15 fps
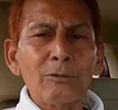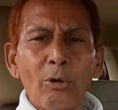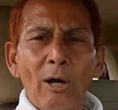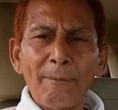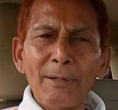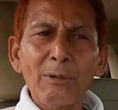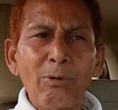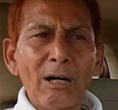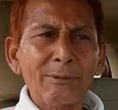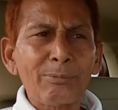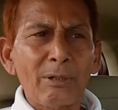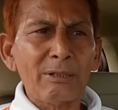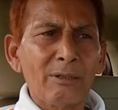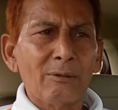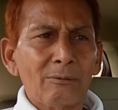Trust
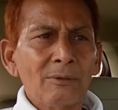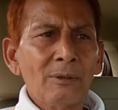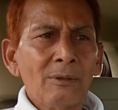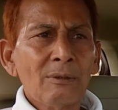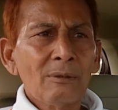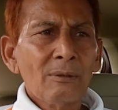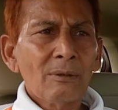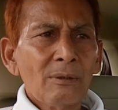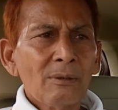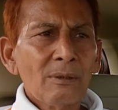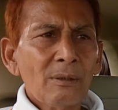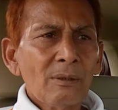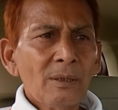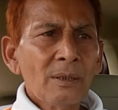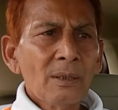God.
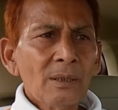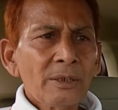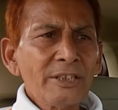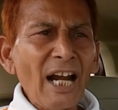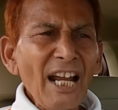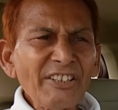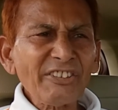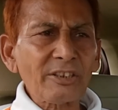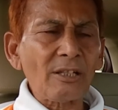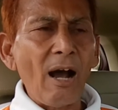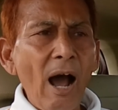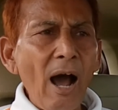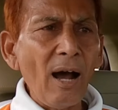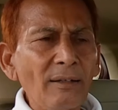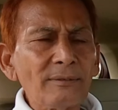Trust
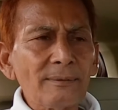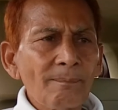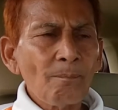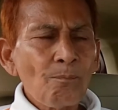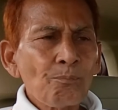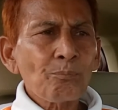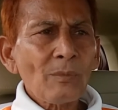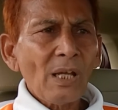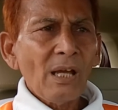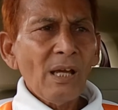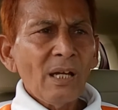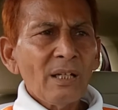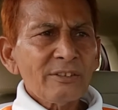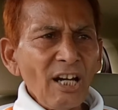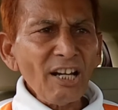yourself.
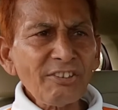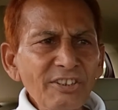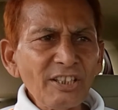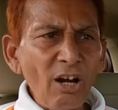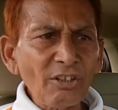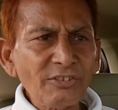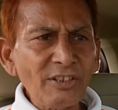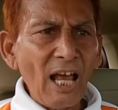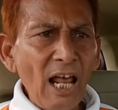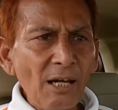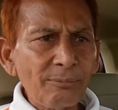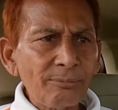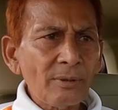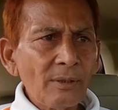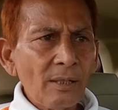Don't be
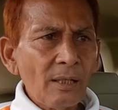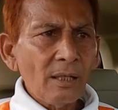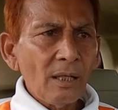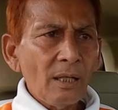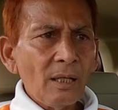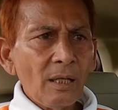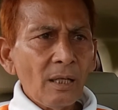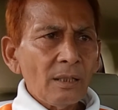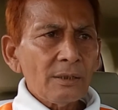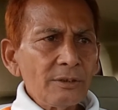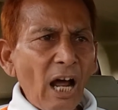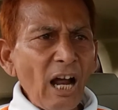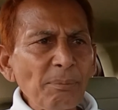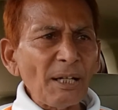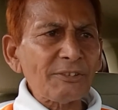timid. Don't
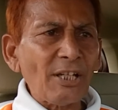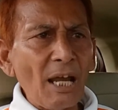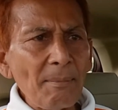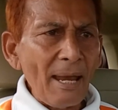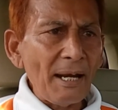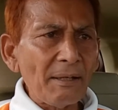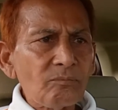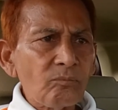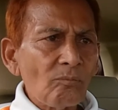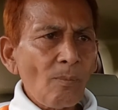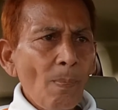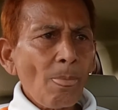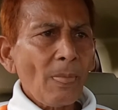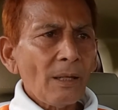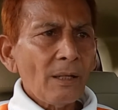regret. Don't
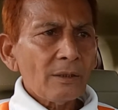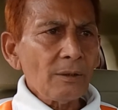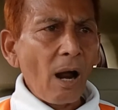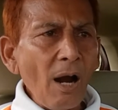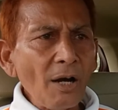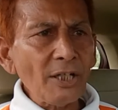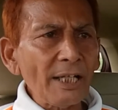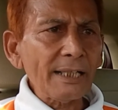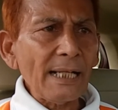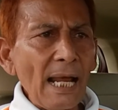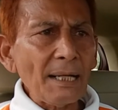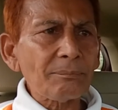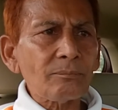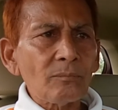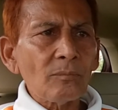repent.
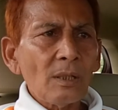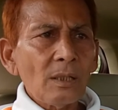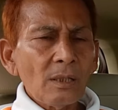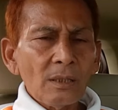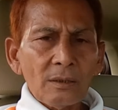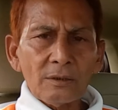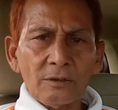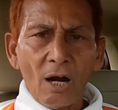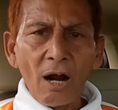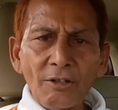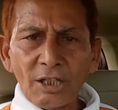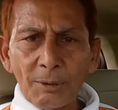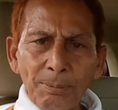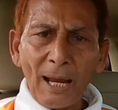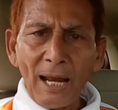
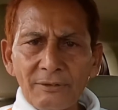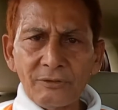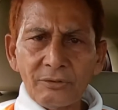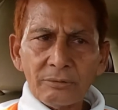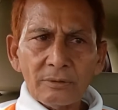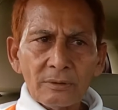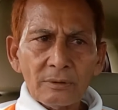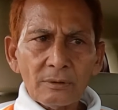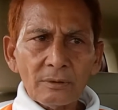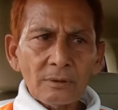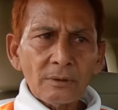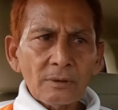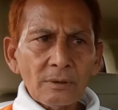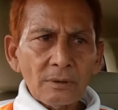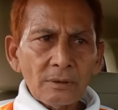Cowardice,
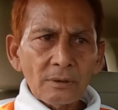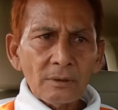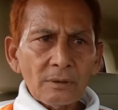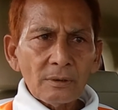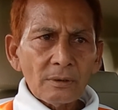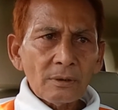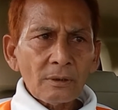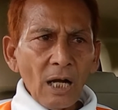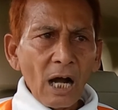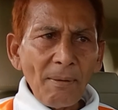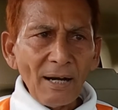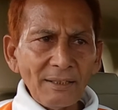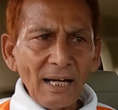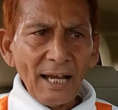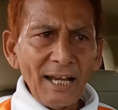
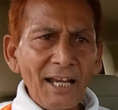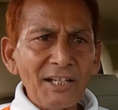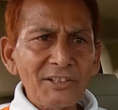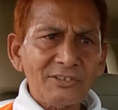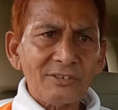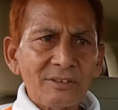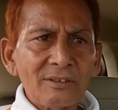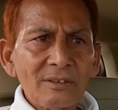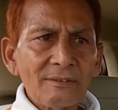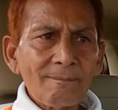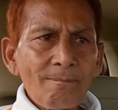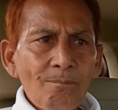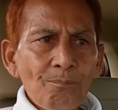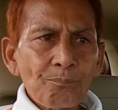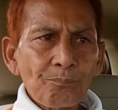timidity
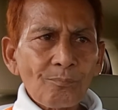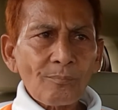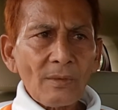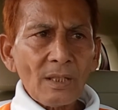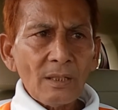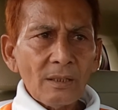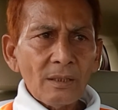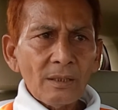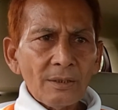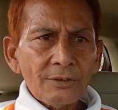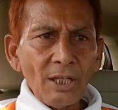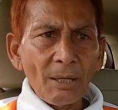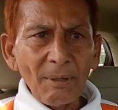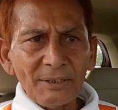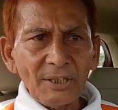will
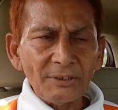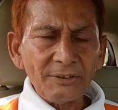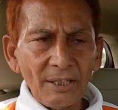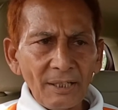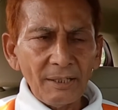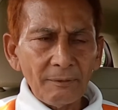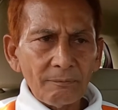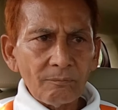not help you.